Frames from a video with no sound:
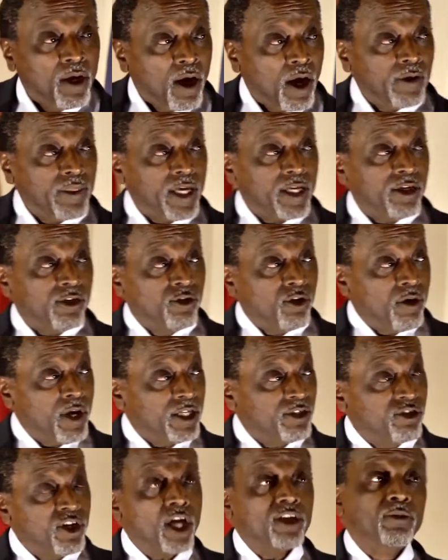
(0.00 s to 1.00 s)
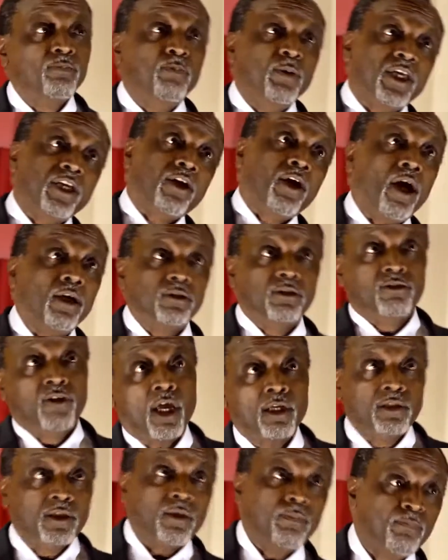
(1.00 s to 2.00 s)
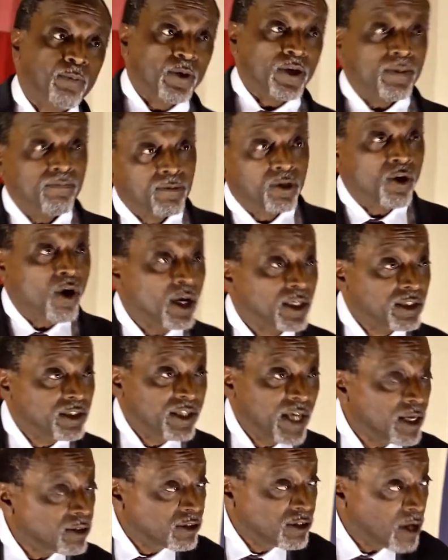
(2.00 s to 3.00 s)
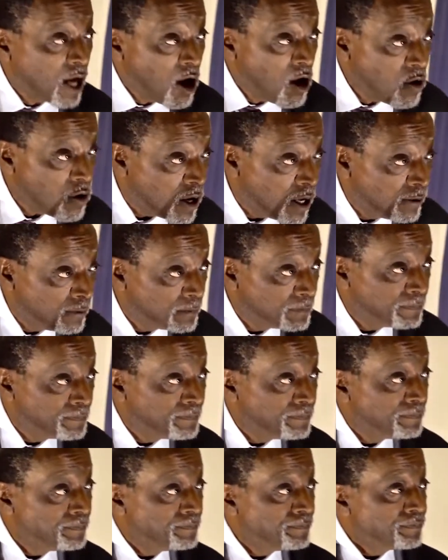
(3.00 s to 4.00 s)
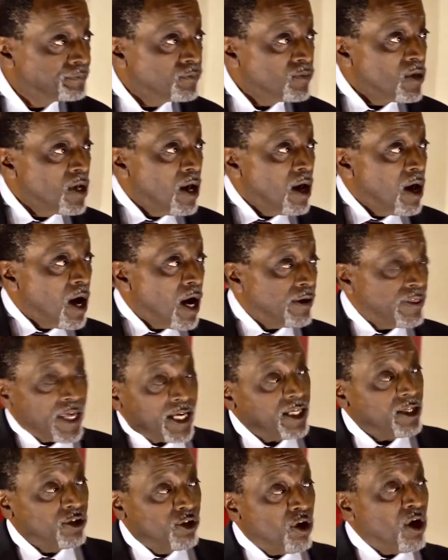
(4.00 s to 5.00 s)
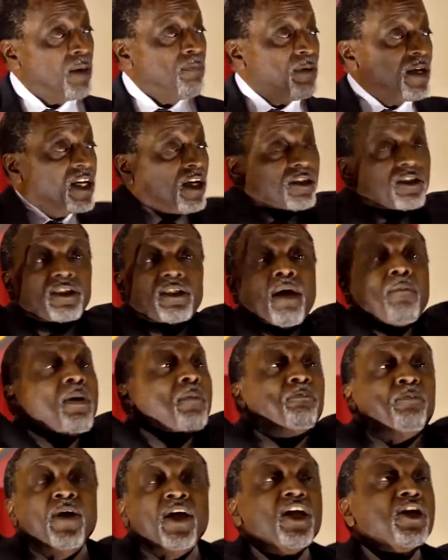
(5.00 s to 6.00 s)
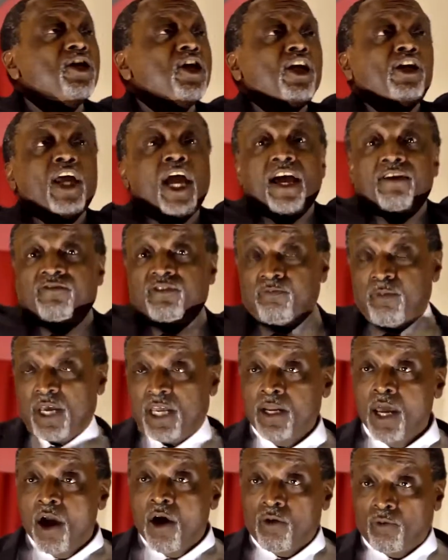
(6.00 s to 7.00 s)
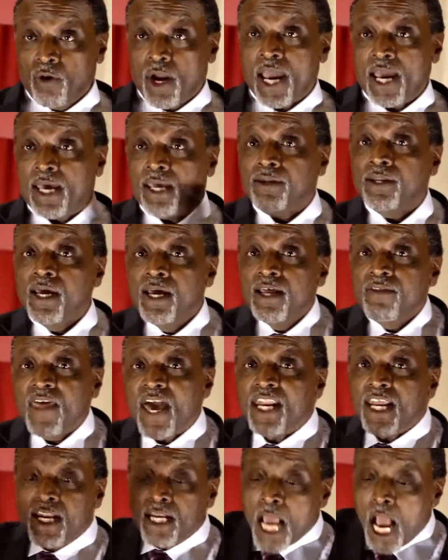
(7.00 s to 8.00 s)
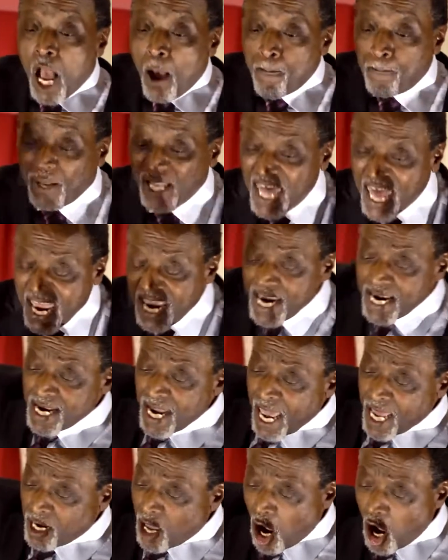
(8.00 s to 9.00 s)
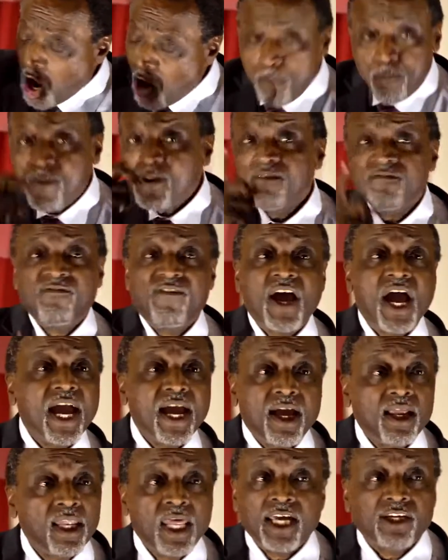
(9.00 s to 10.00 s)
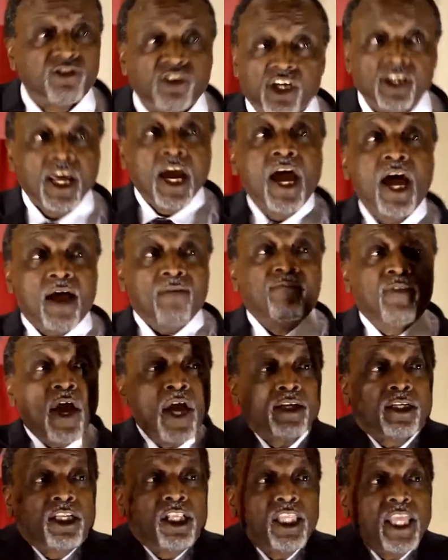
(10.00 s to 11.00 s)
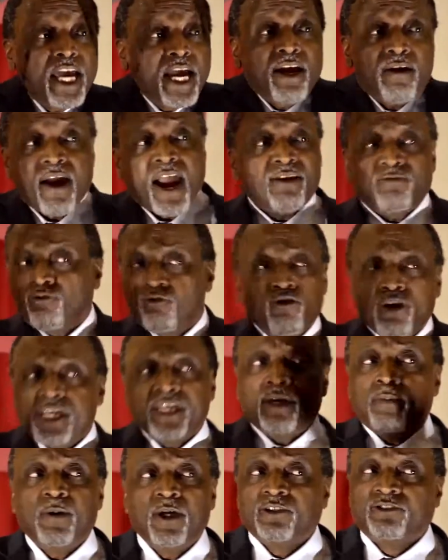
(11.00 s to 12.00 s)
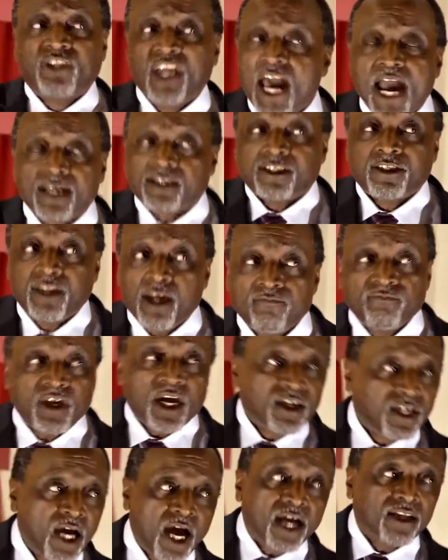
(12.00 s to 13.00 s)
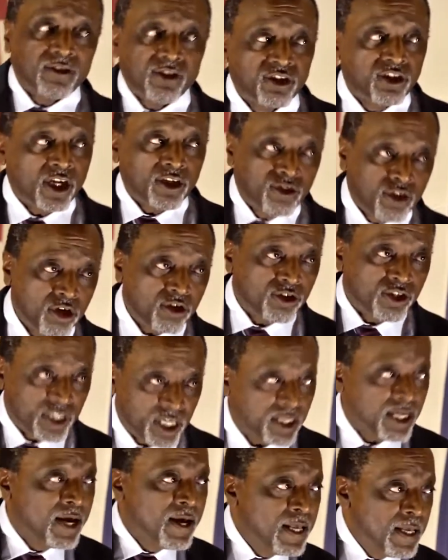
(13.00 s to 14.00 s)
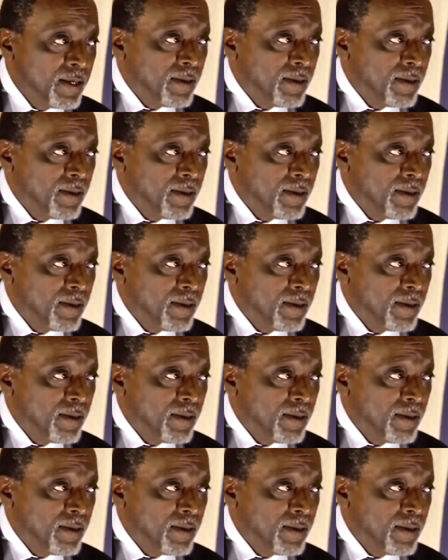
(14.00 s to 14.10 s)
Are they to do it just because the Supreme Court says so? No. Are they to do it because some opinion has been read that in plain and open violation of the clear and readable text of the Constitution